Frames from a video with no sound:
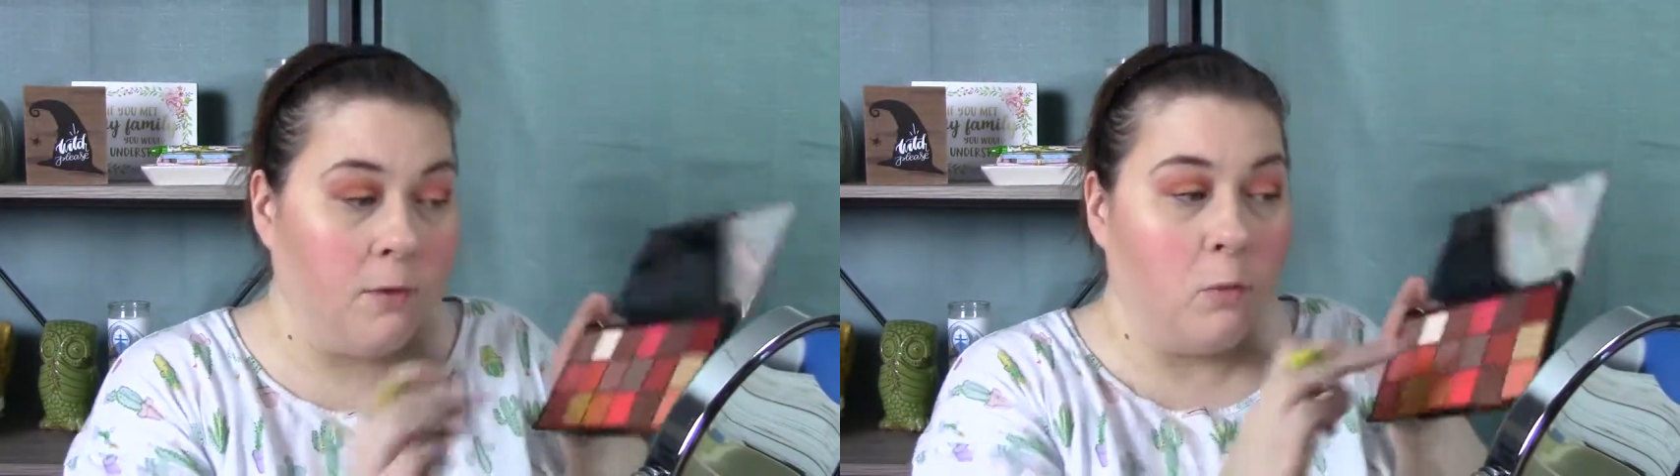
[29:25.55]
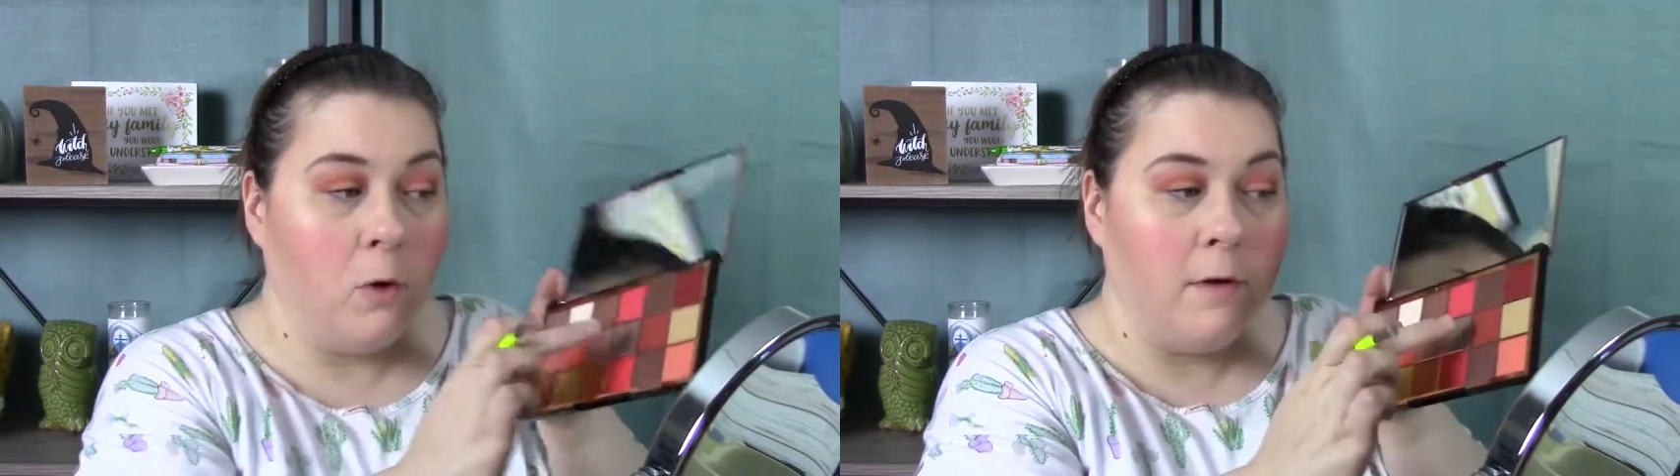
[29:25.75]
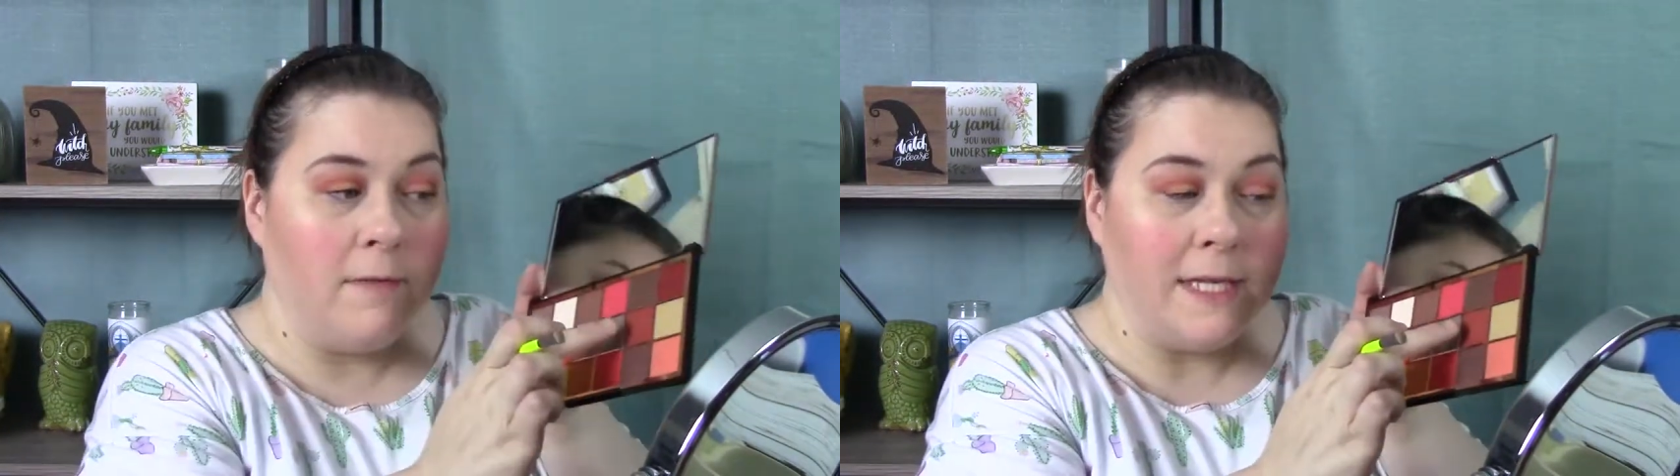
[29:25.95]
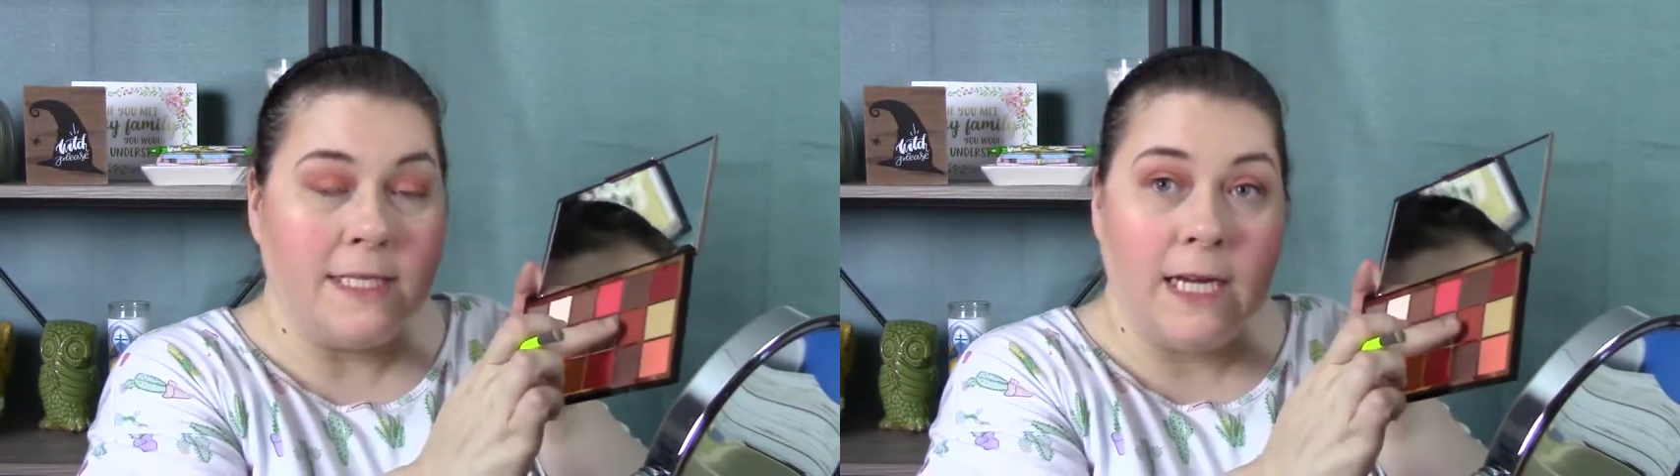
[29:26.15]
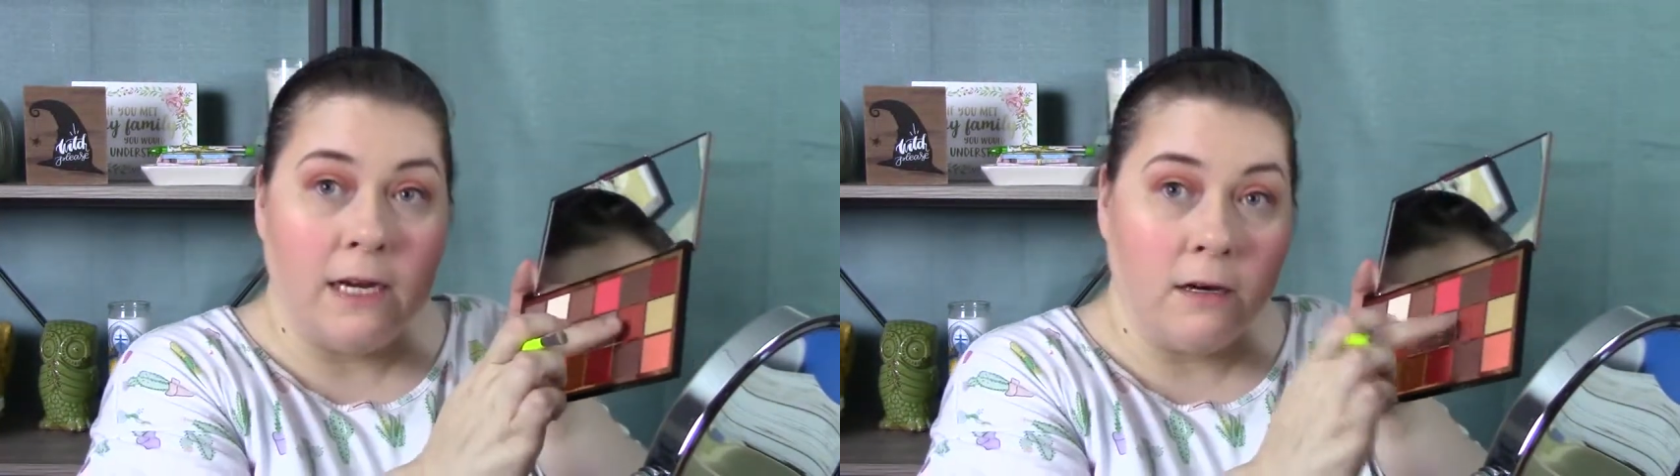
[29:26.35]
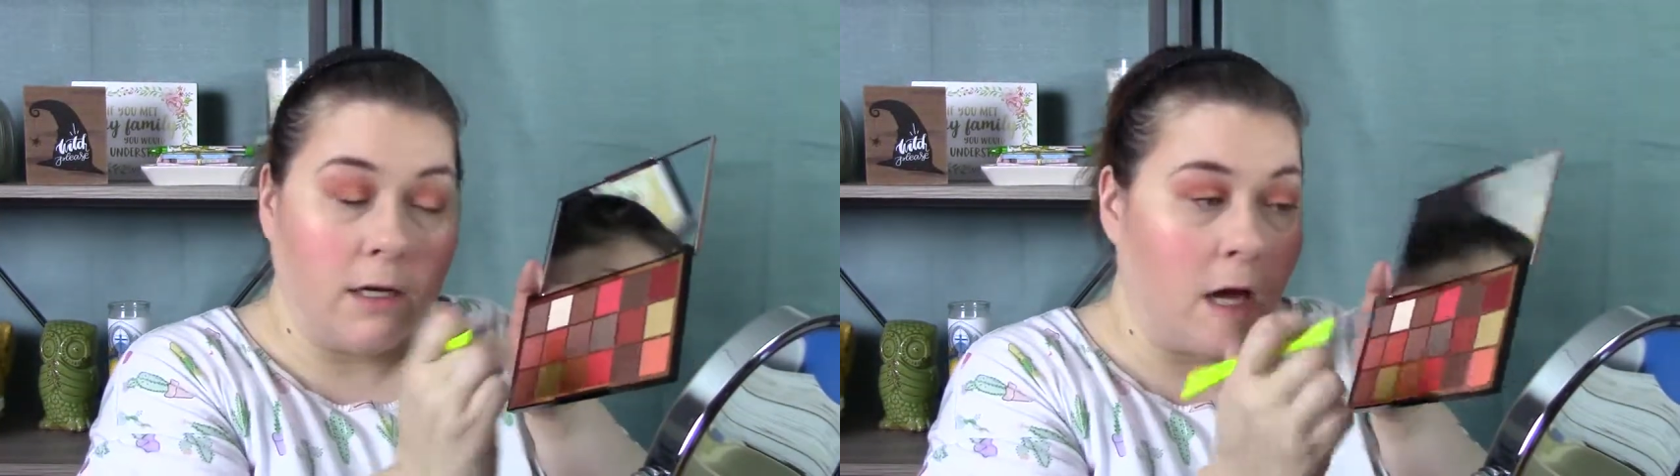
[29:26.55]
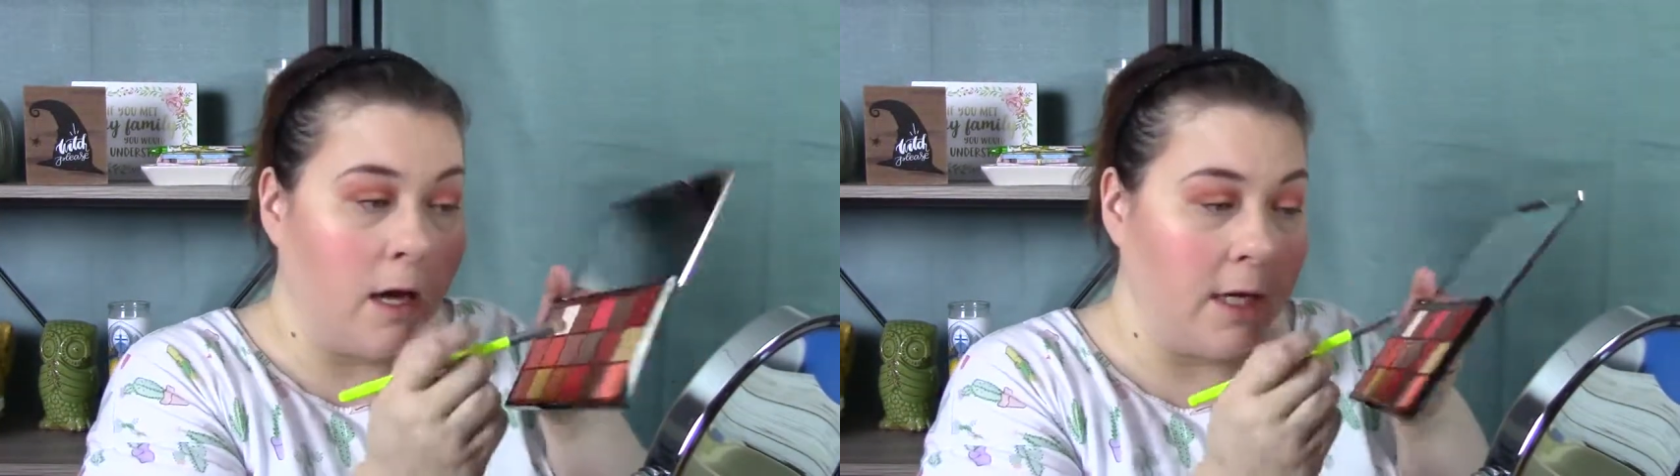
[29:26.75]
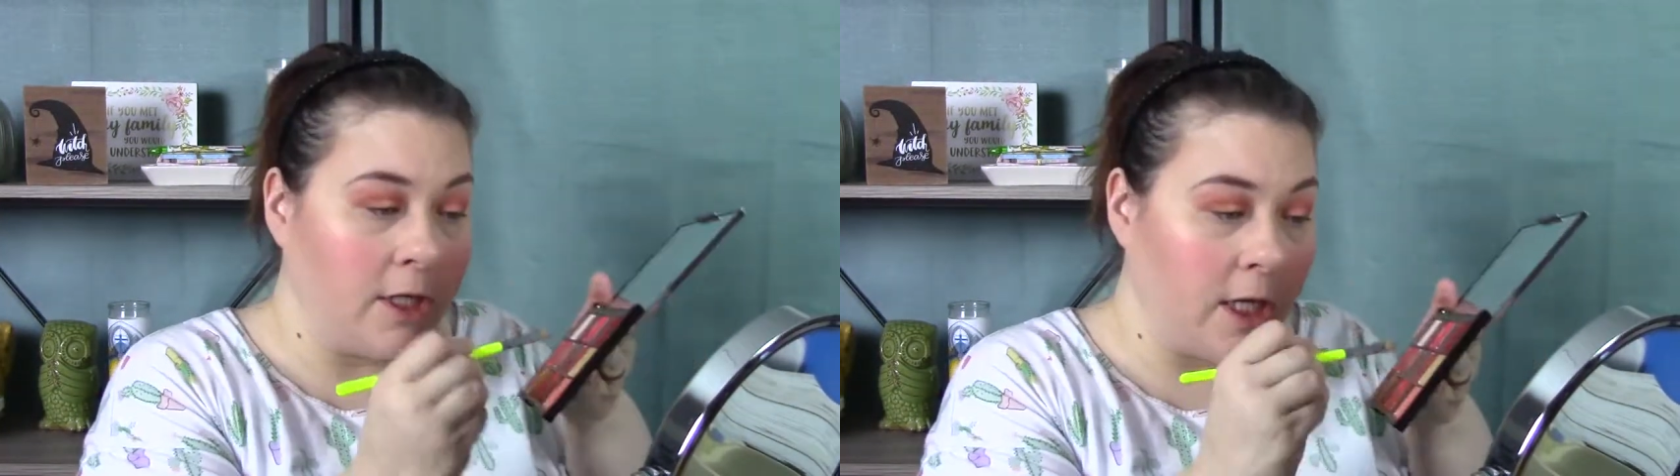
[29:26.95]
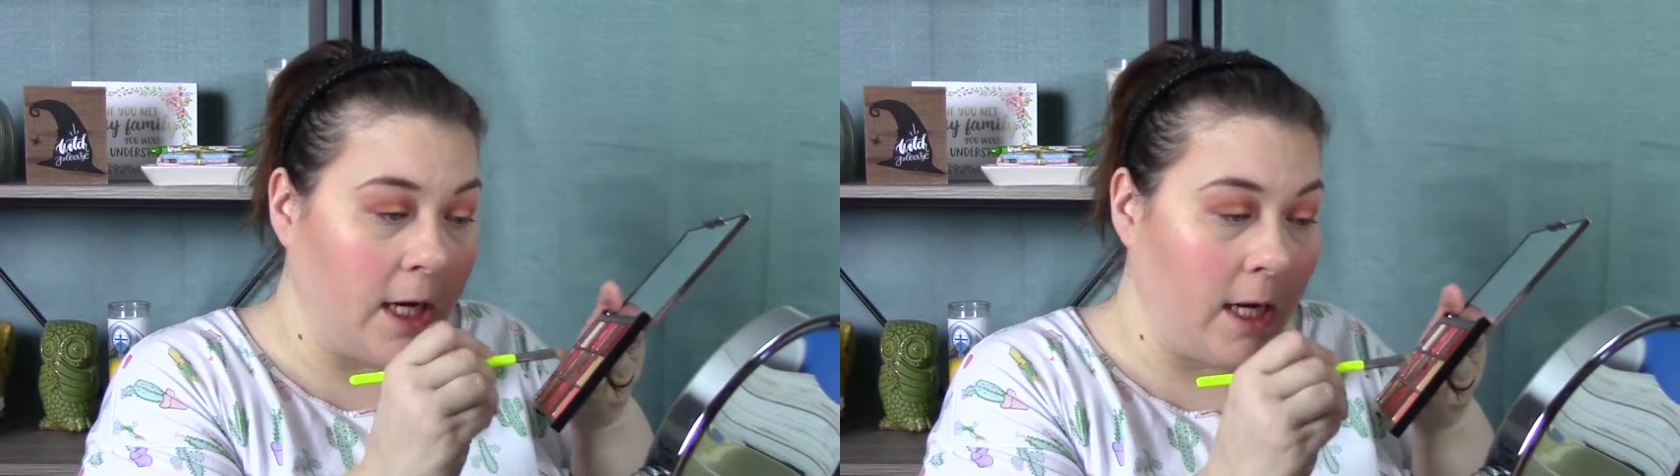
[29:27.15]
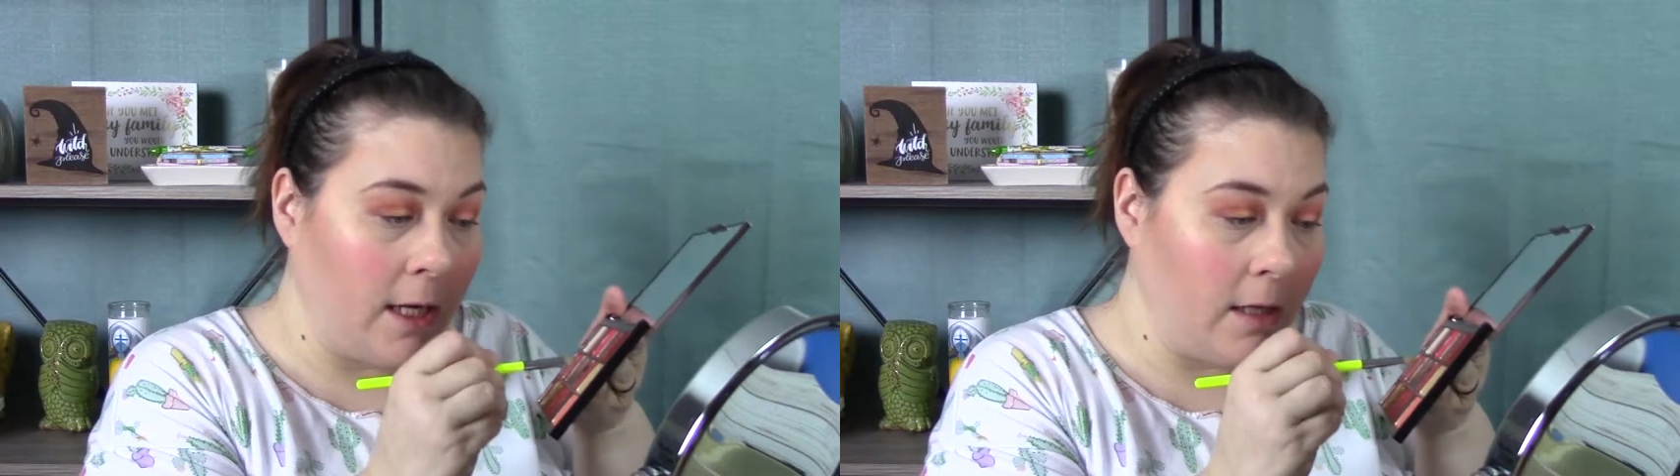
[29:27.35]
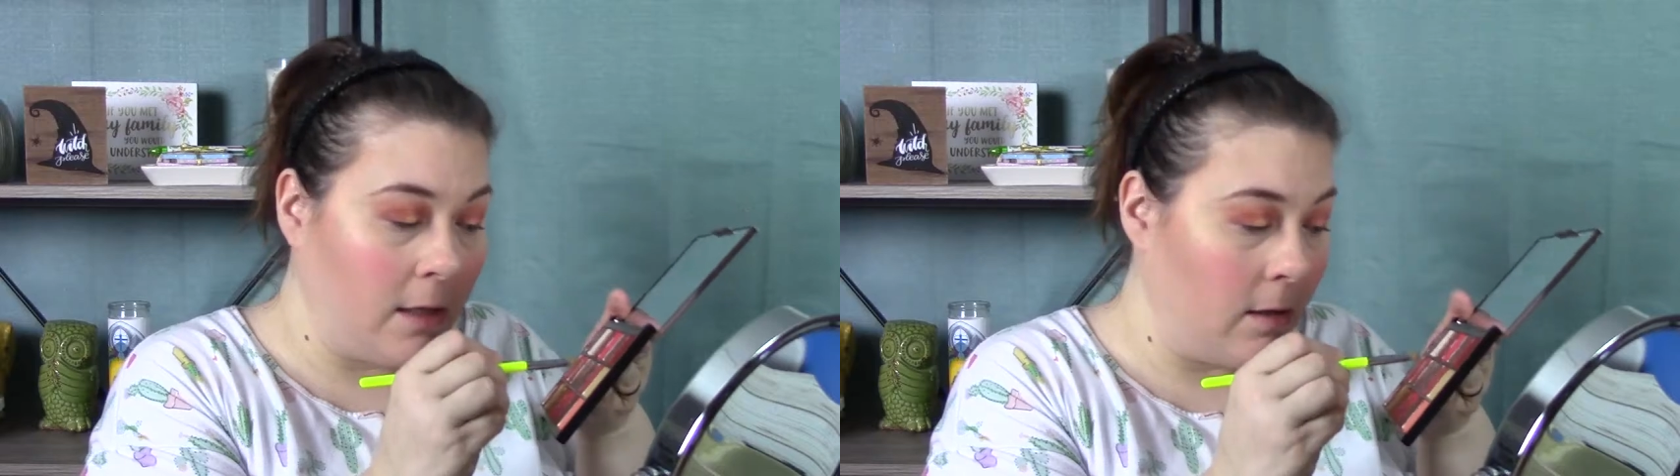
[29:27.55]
more of this terracotta shade.